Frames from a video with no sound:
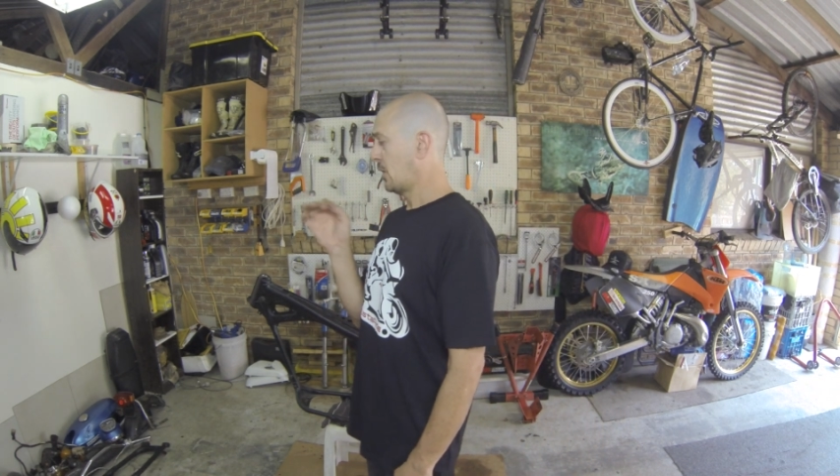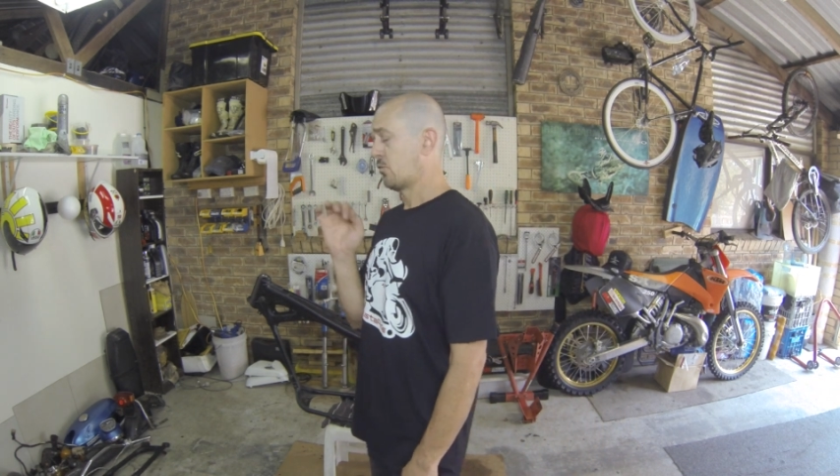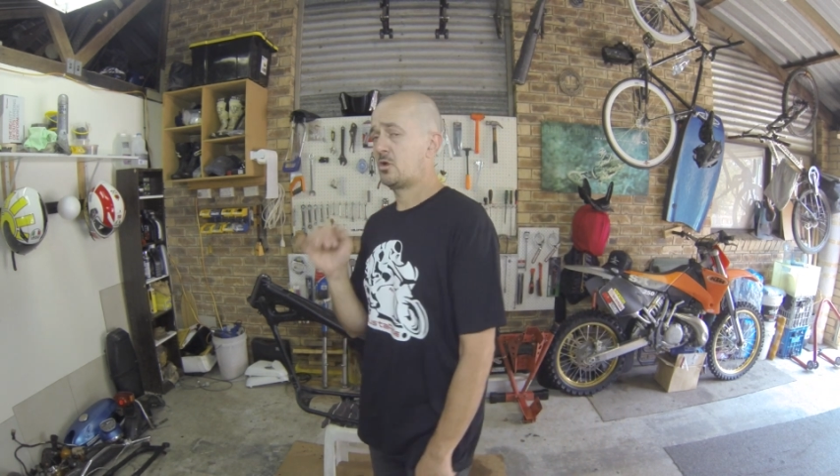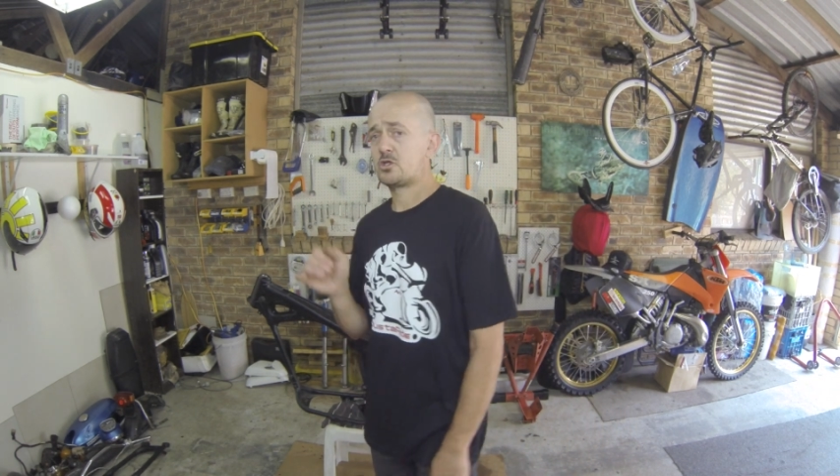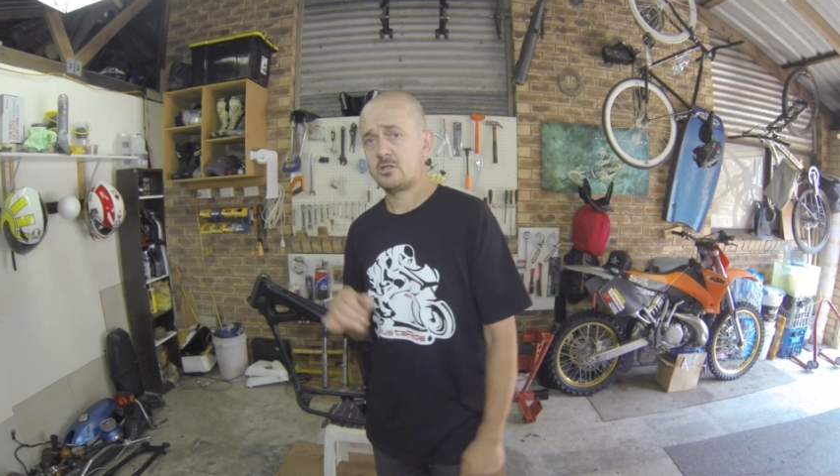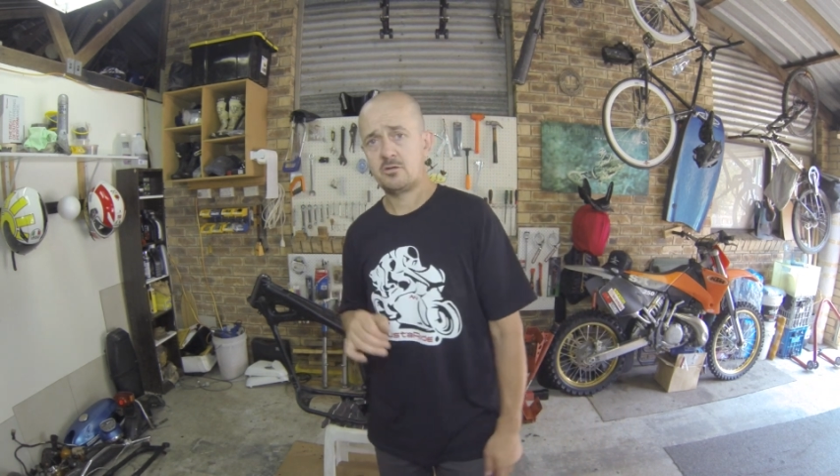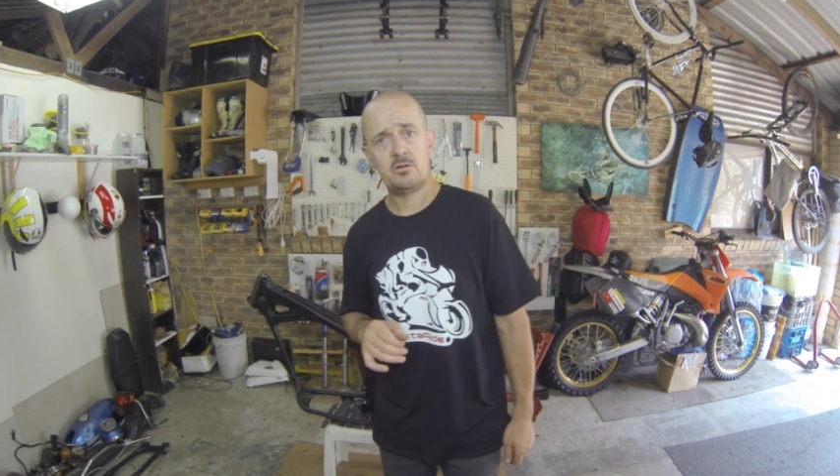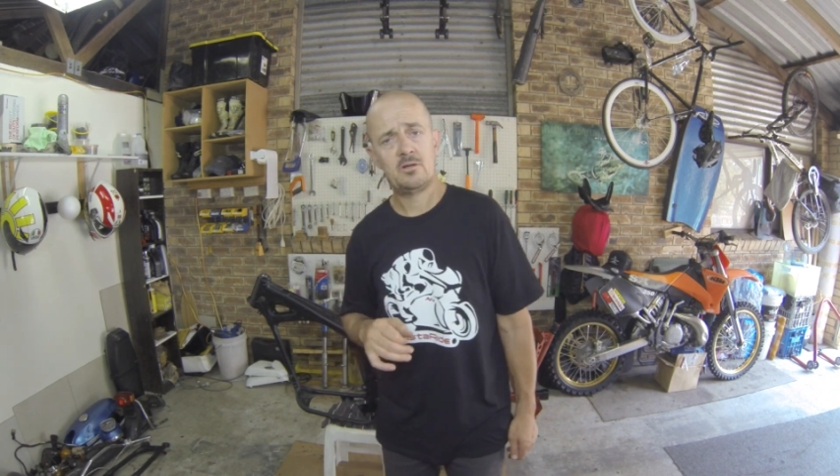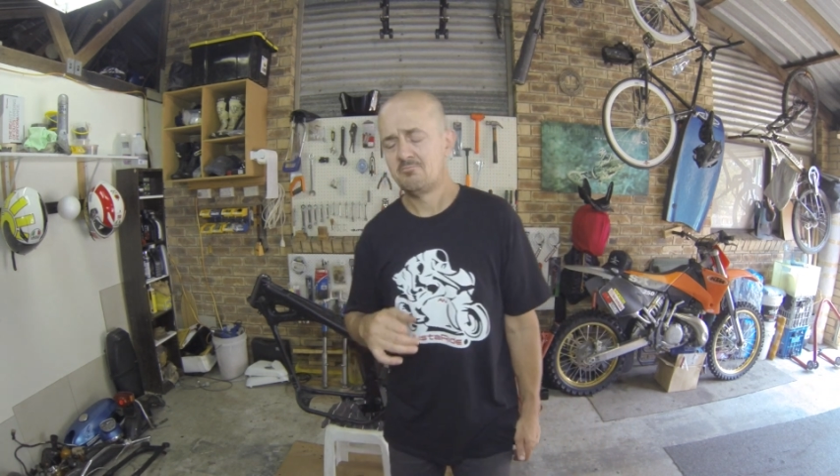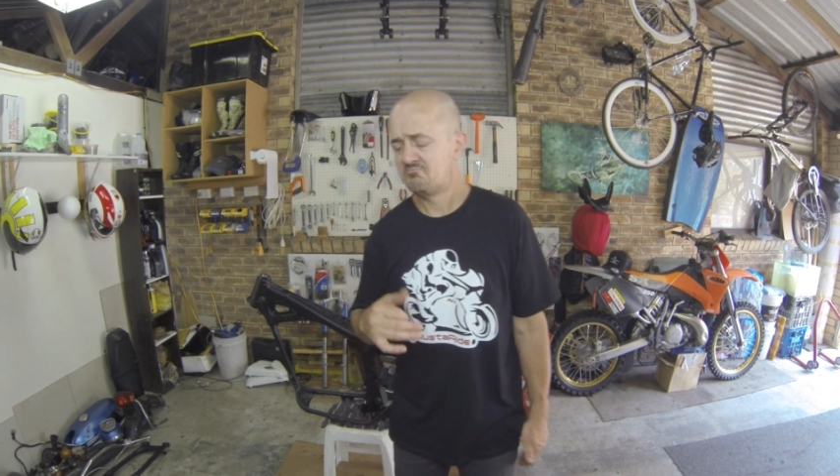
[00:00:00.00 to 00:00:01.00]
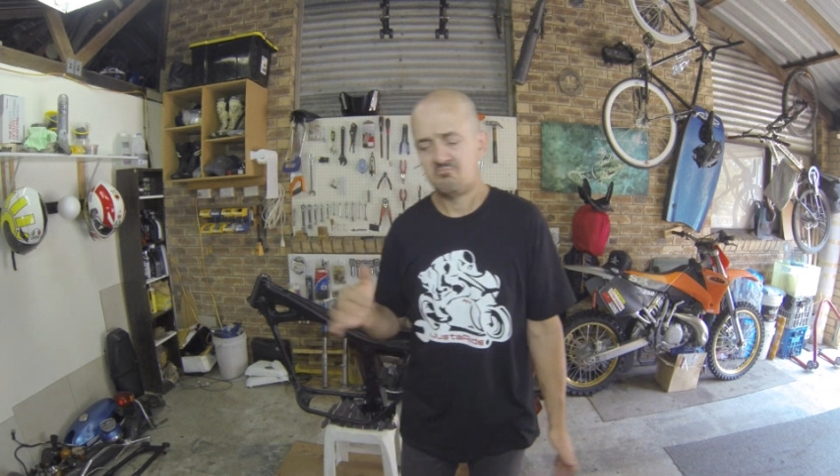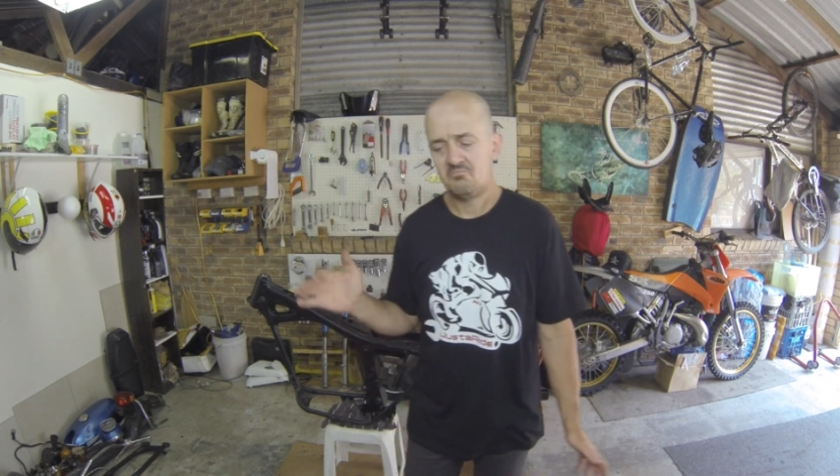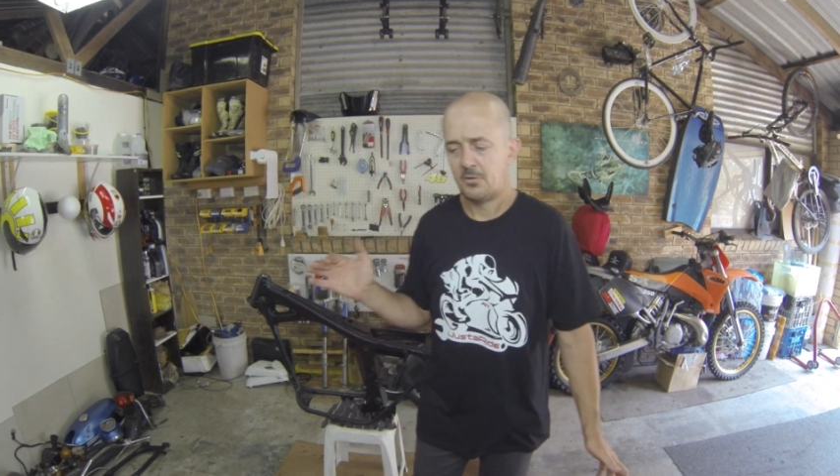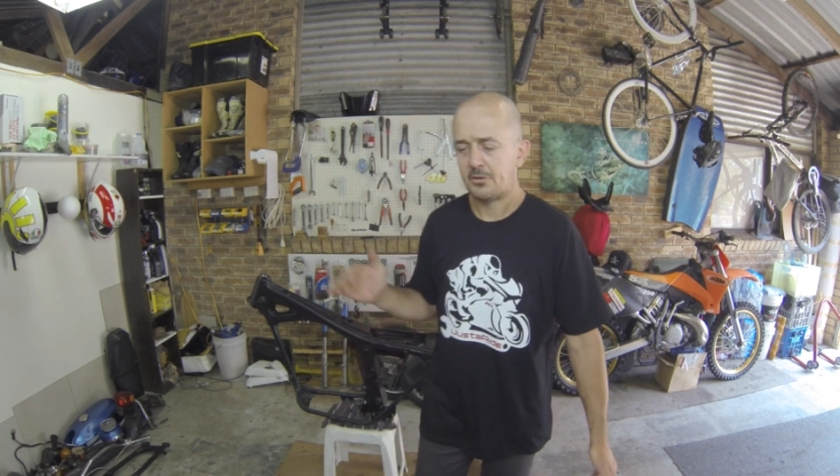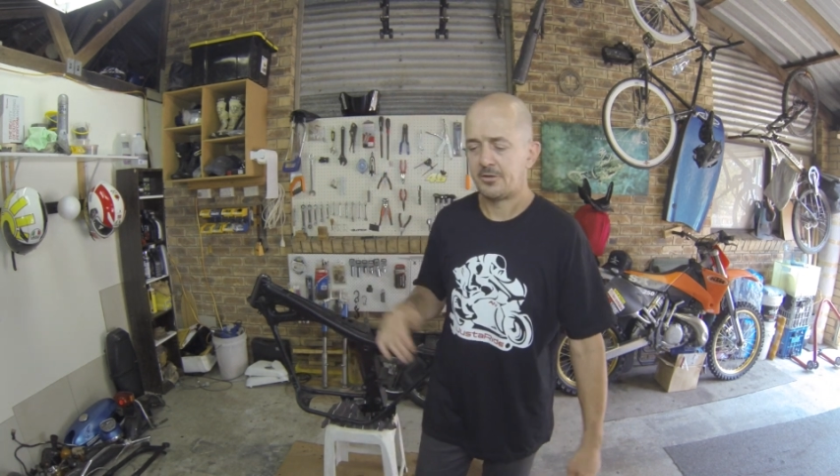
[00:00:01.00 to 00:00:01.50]
original,
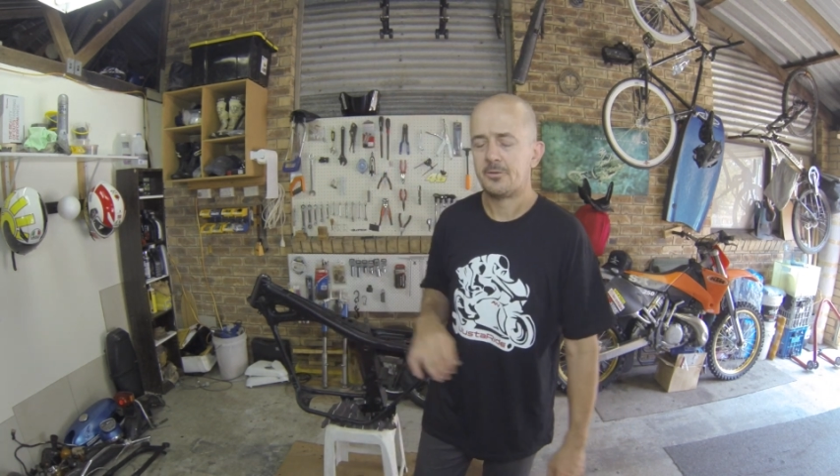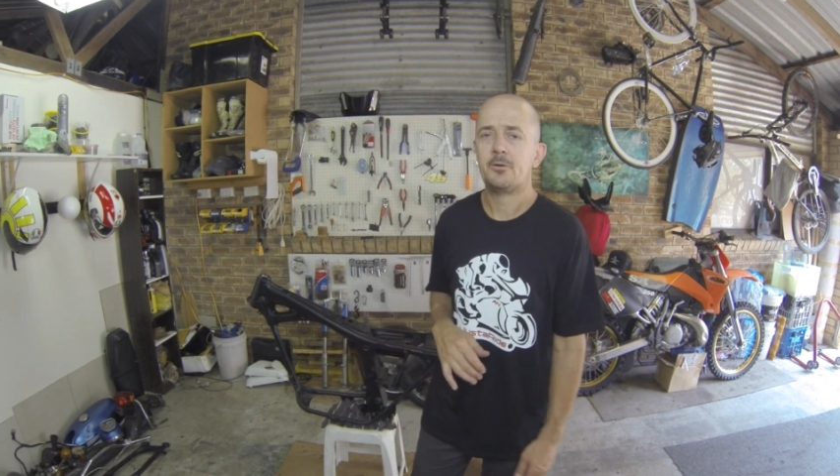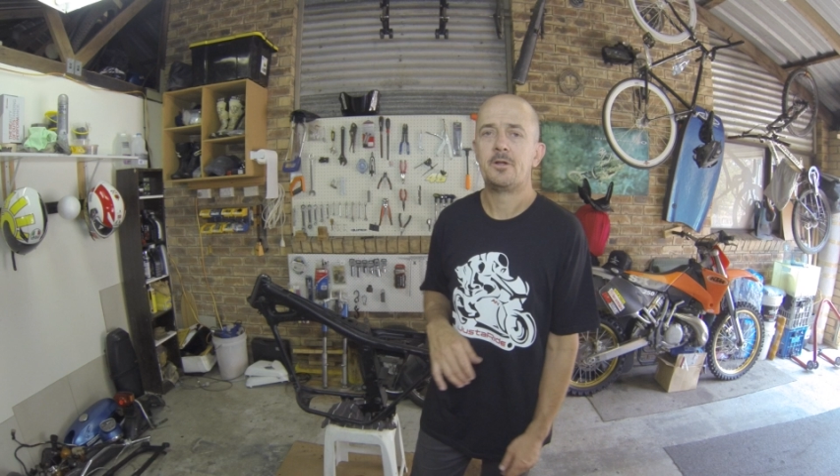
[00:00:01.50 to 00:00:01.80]
not at all.